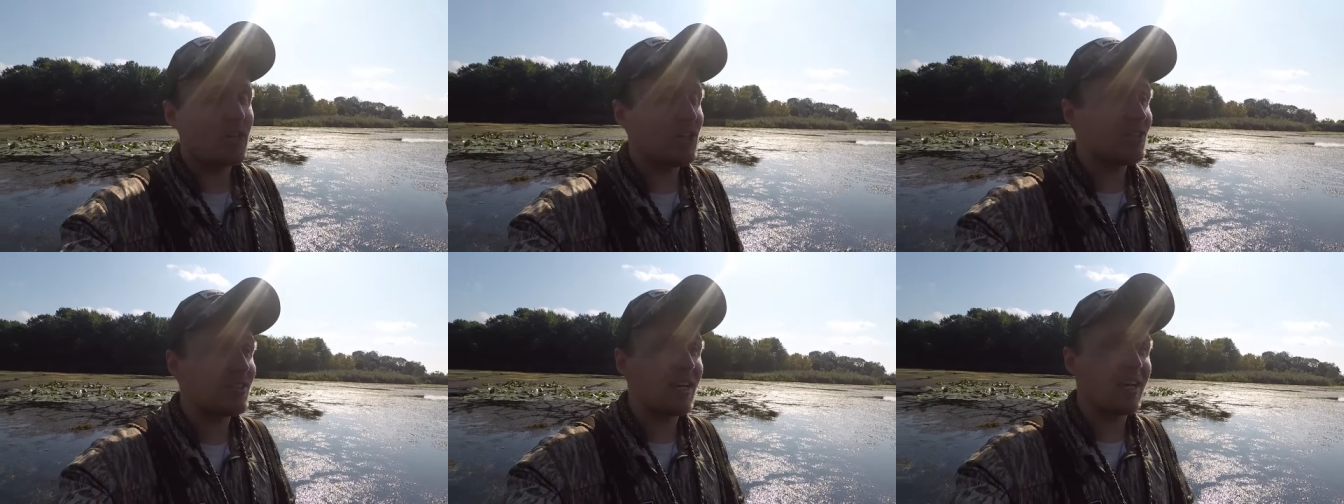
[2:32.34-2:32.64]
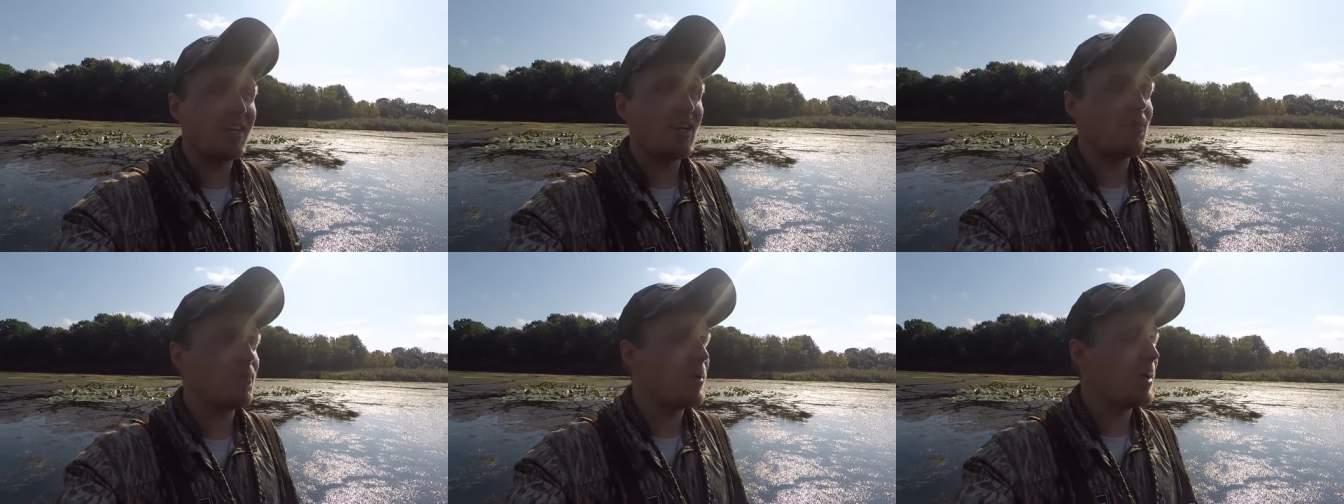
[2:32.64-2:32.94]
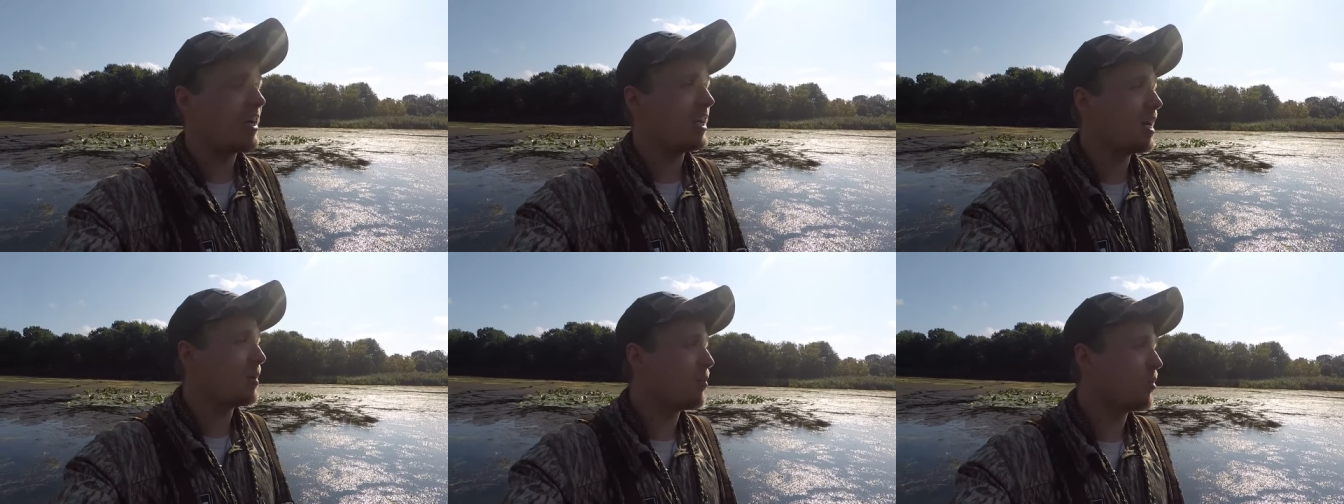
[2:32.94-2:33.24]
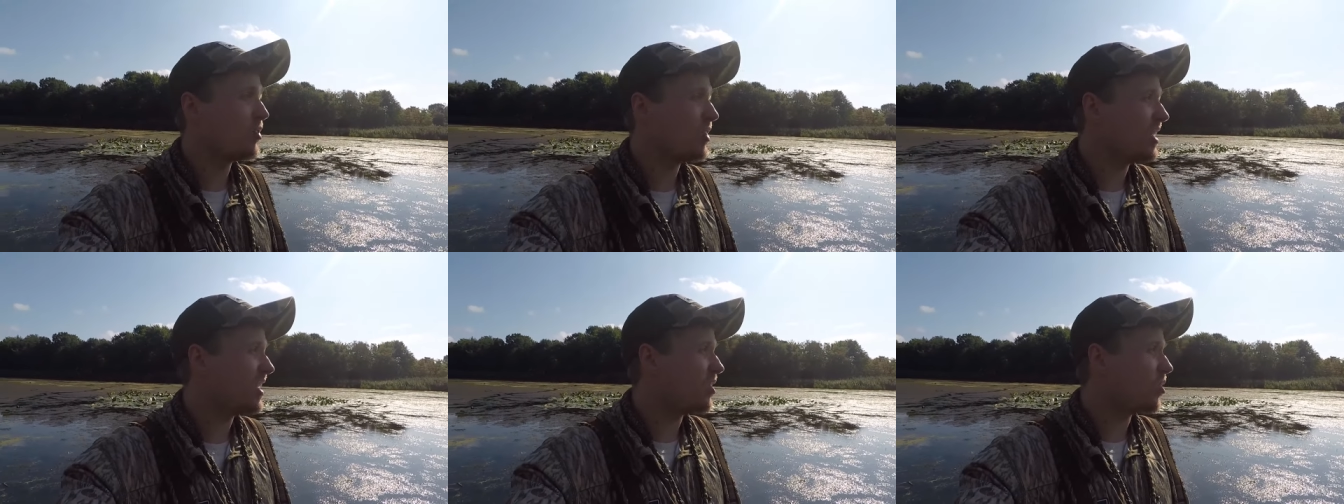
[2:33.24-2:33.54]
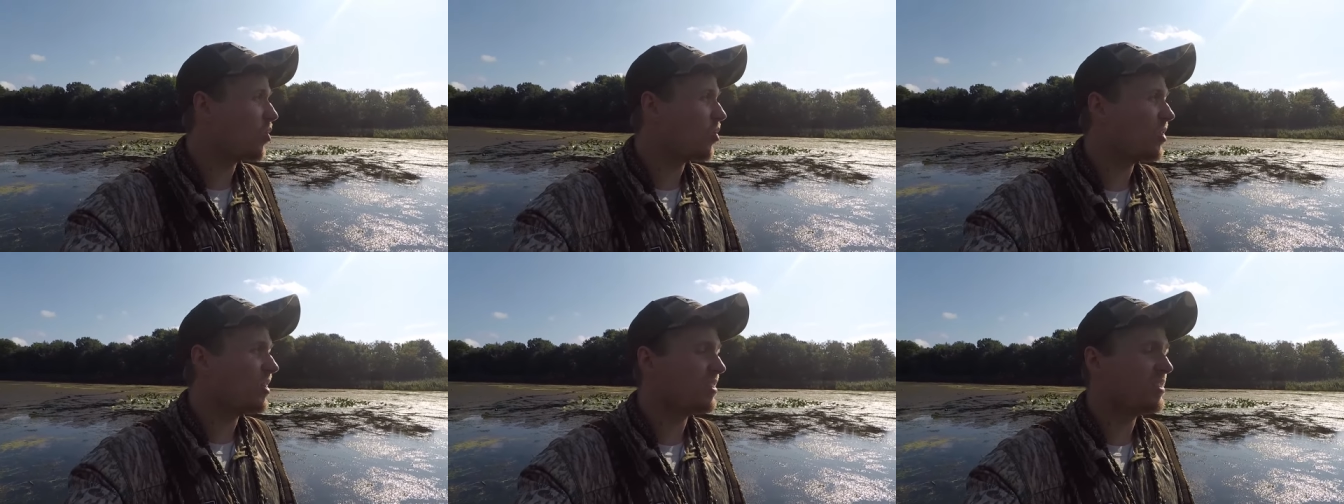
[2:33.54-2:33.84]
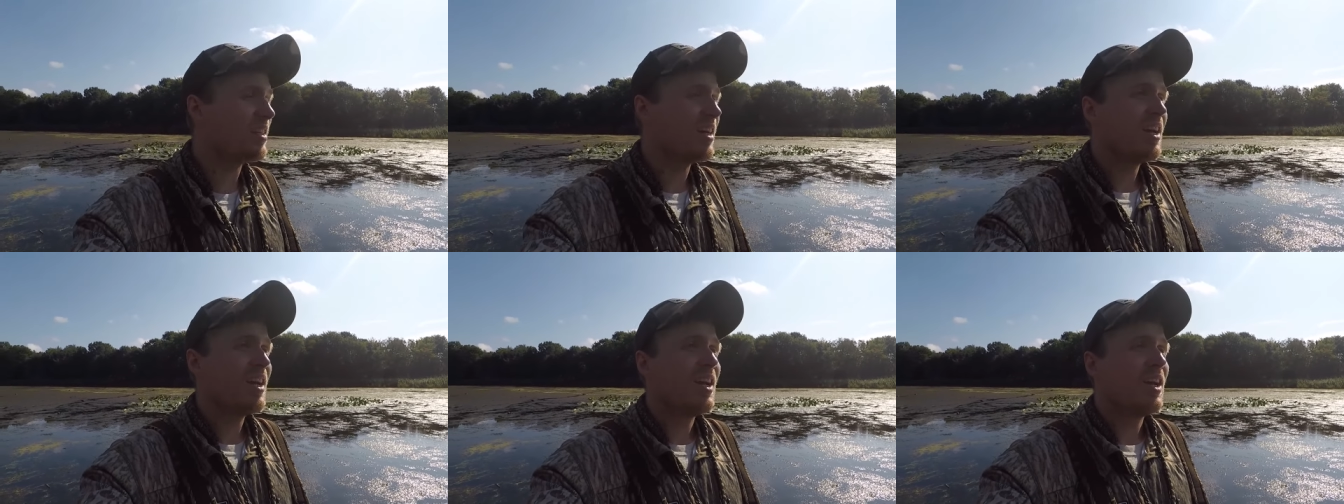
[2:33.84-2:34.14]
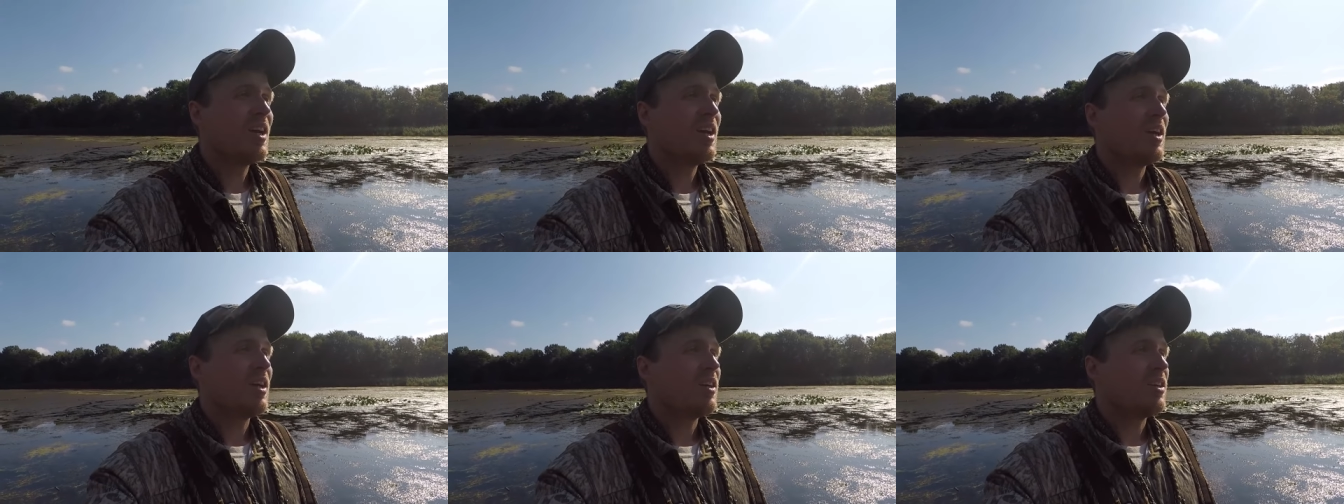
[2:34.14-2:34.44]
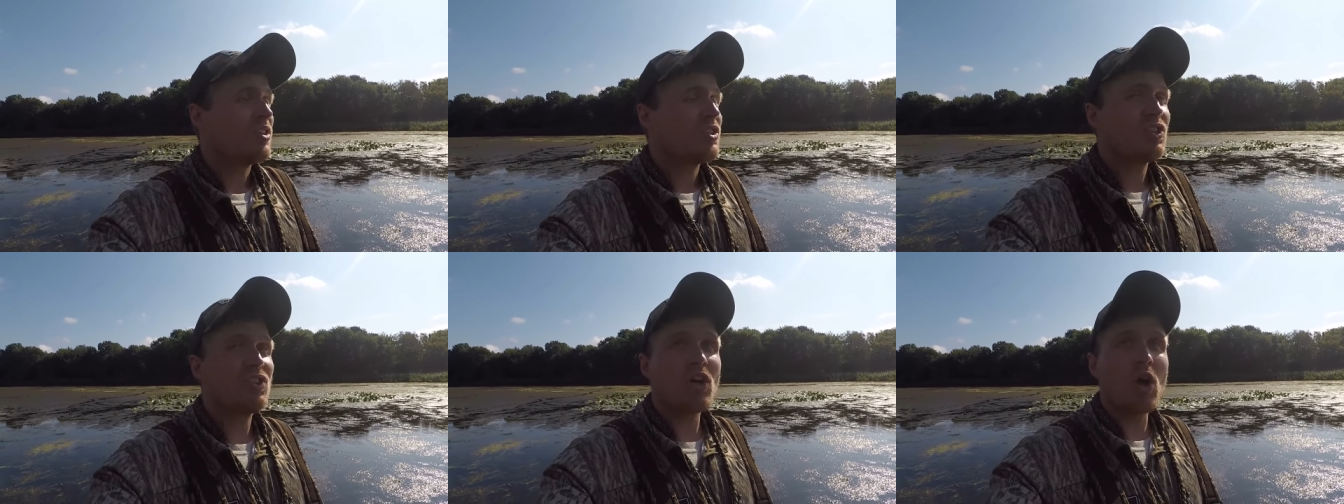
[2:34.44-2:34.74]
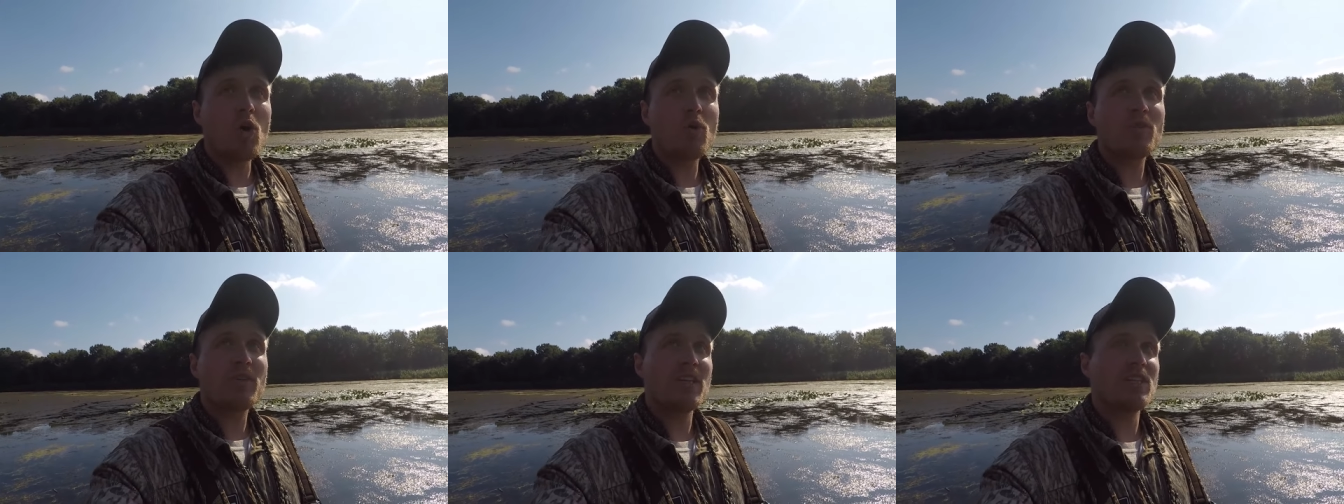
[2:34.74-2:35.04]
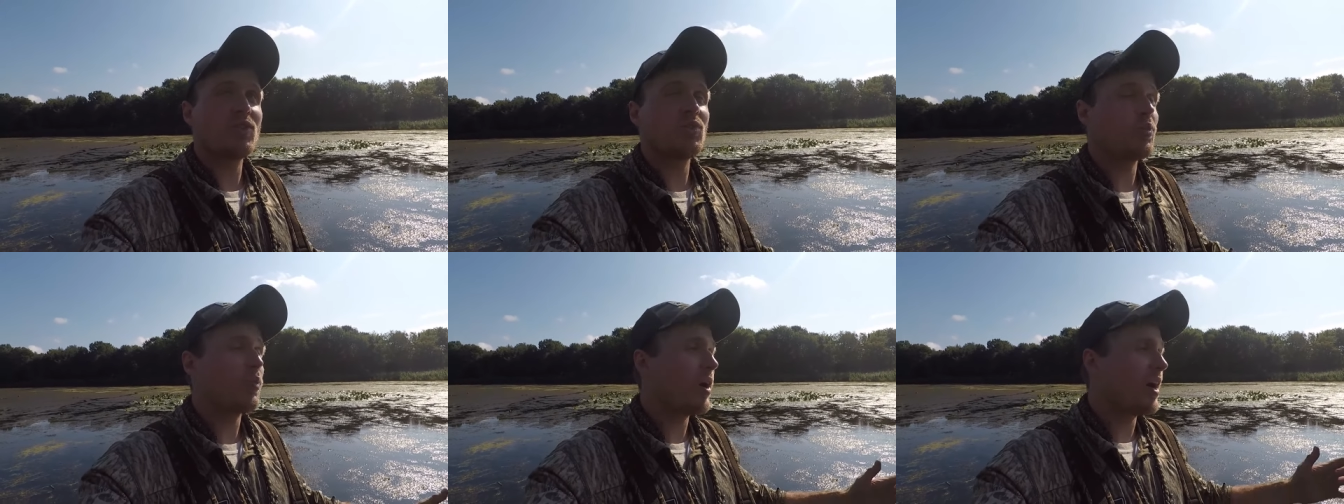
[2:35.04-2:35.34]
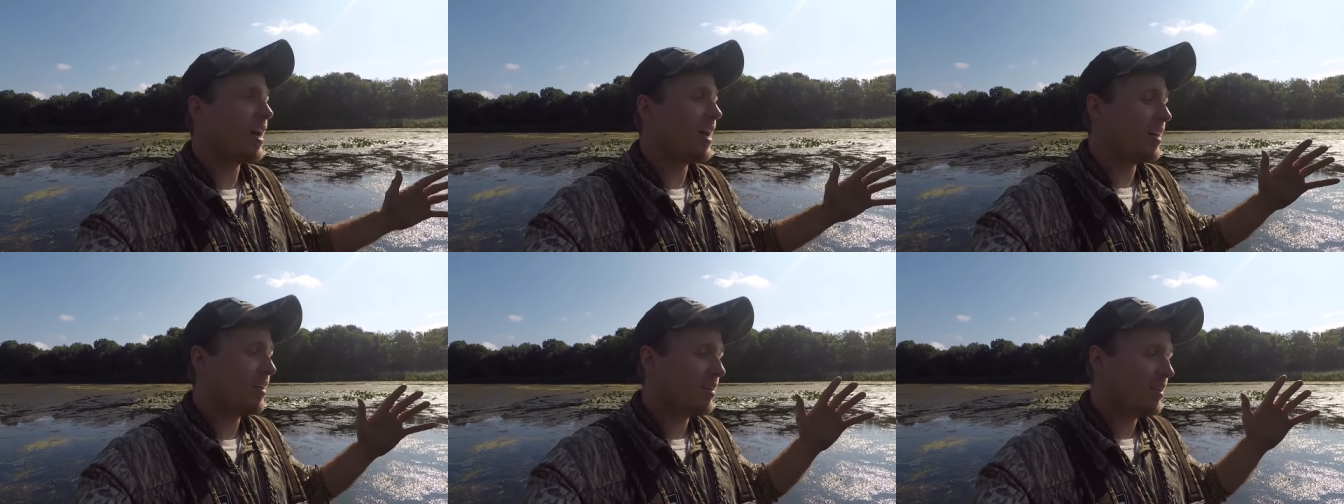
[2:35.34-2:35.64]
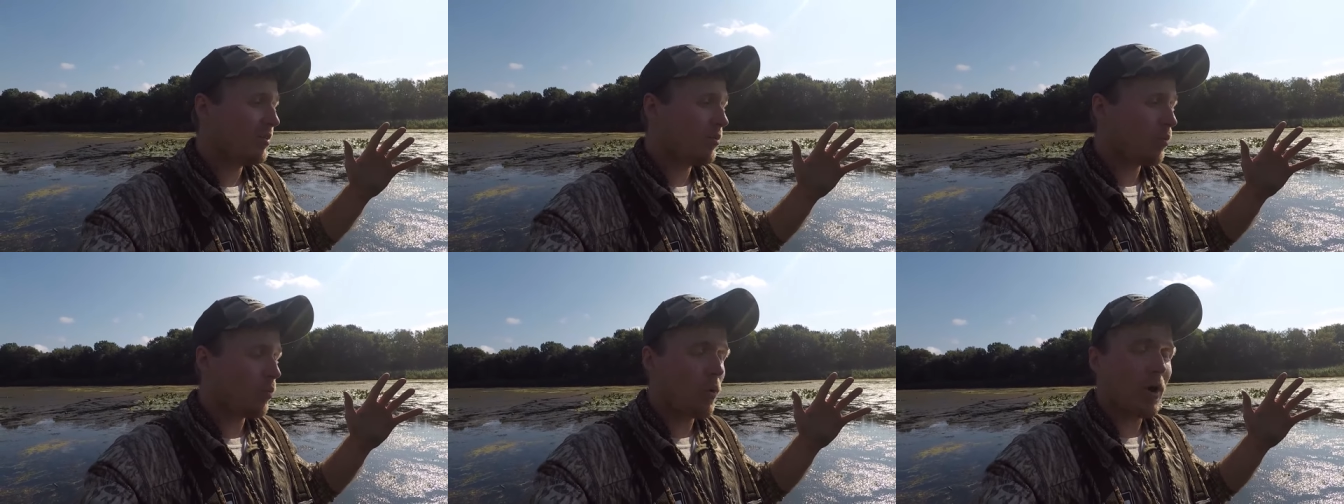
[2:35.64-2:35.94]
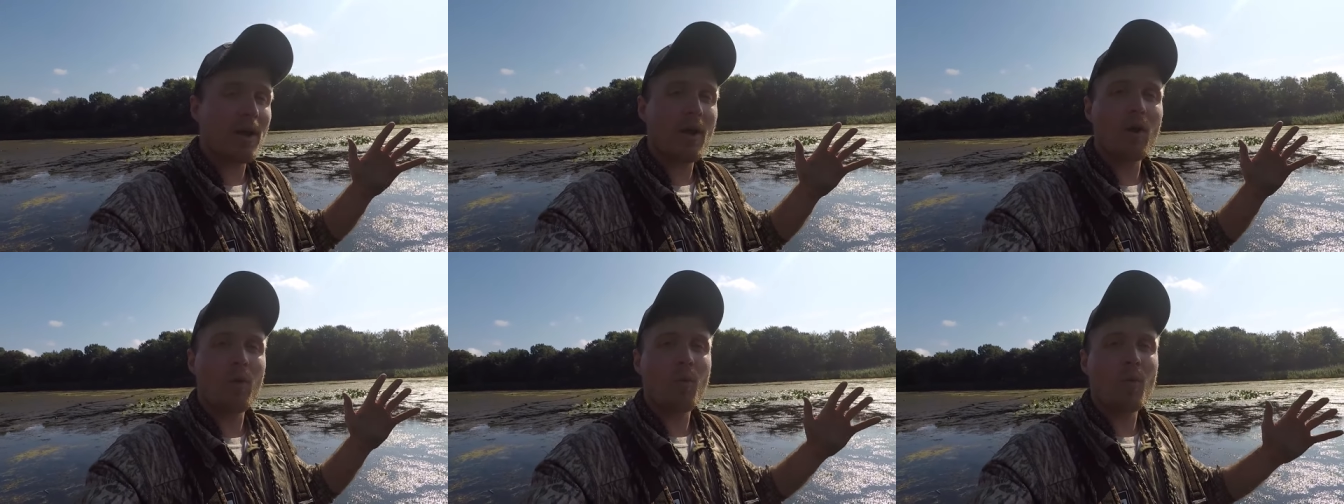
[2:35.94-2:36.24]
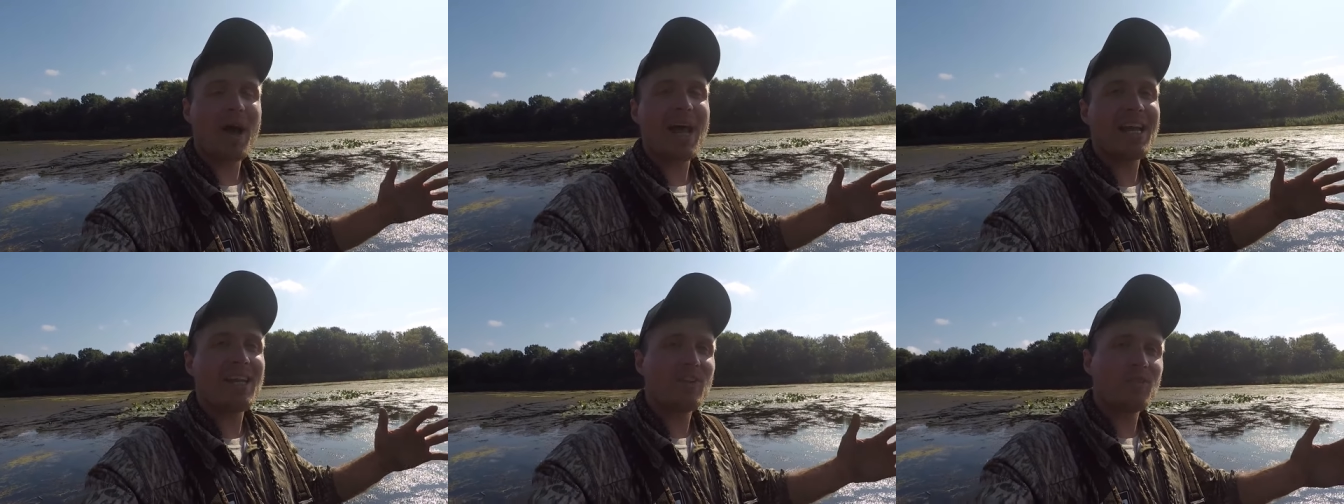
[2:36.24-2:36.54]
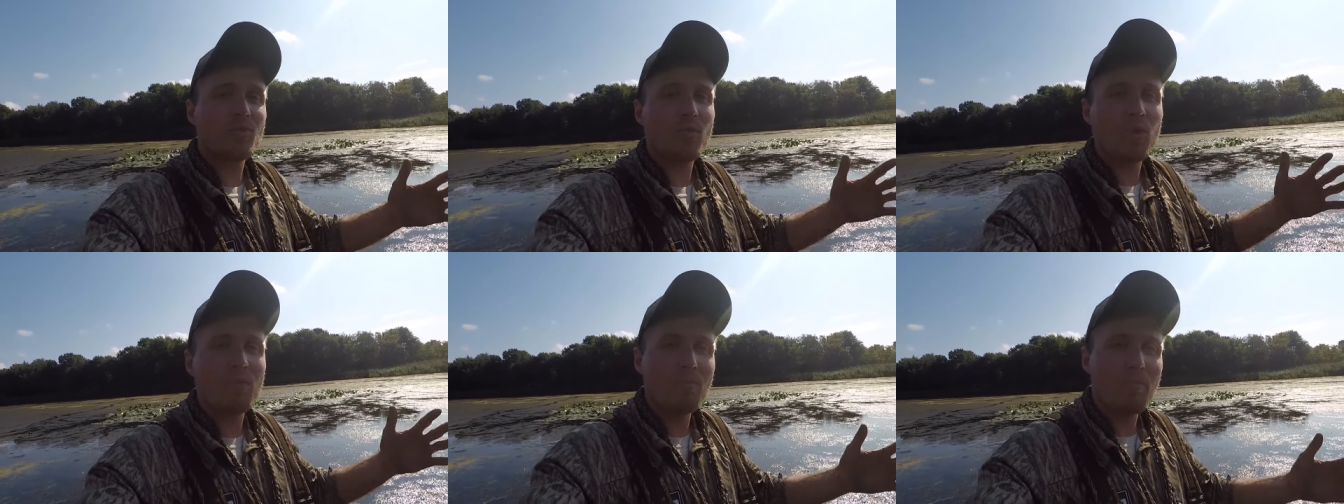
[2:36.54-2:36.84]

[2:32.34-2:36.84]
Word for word: just got done picking up our decoys, soaked in sweat. We are wading through